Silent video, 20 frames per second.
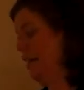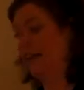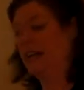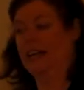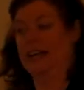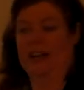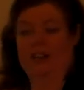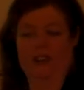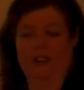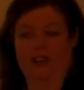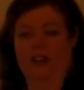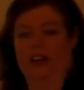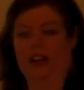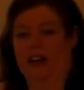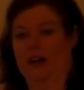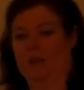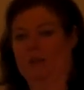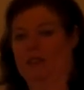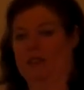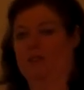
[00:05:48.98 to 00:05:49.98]
teenager
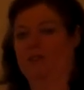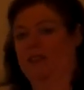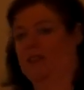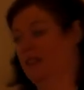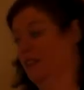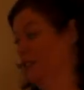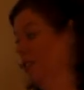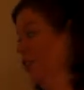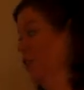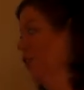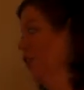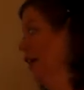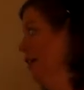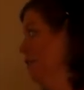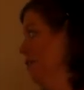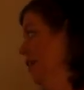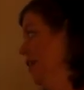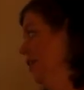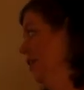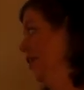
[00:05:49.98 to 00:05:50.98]
comes and visits her
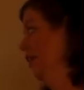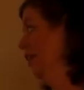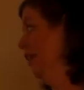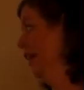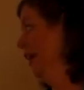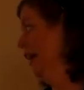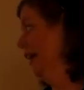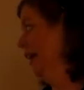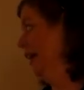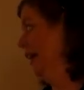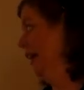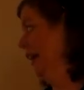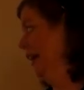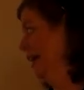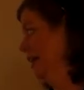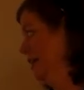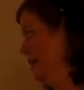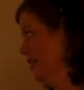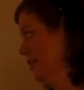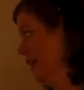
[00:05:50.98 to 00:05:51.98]
grandmother
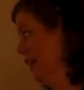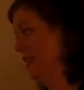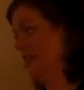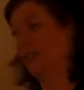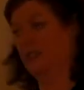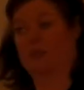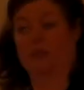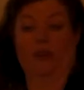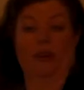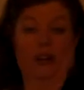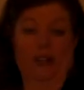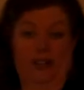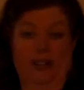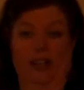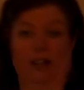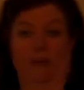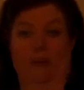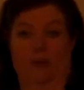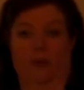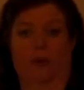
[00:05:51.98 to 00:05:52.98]
and discusses, for
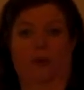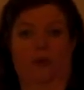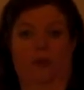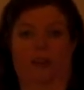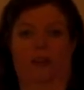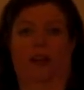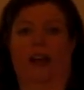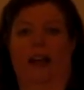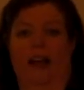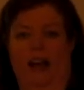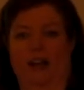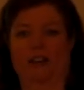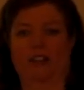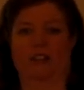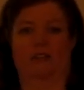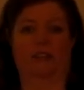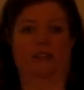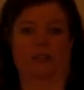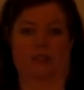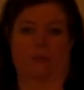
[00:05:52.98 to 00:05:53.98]
example, how
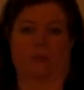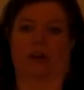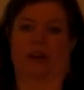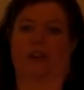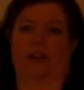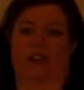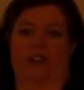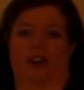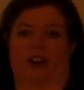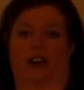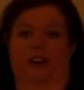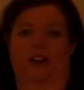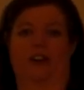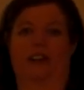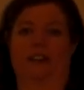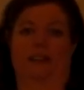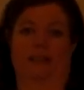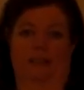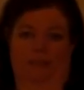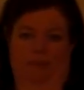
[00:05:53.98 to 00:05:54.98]
she feels about her shirt,
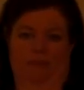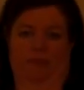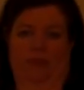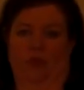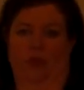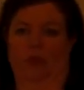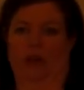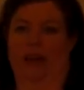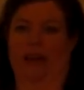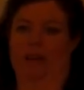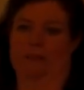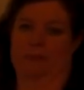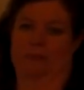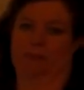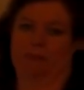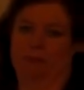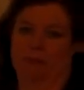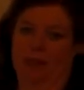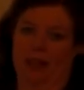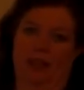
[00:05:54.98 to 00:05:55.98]
okay?
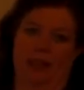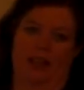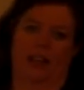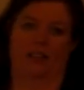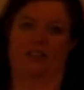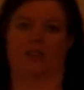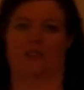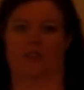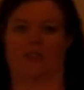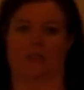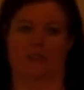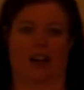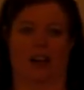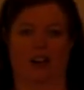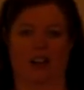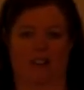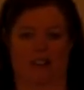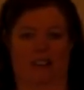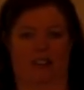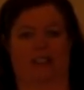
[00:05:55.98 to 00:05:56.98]
So just
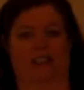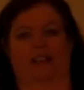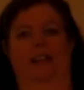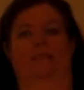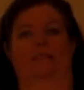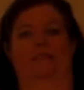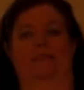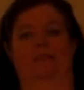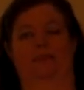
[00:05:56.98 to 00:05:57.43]
follow this scene.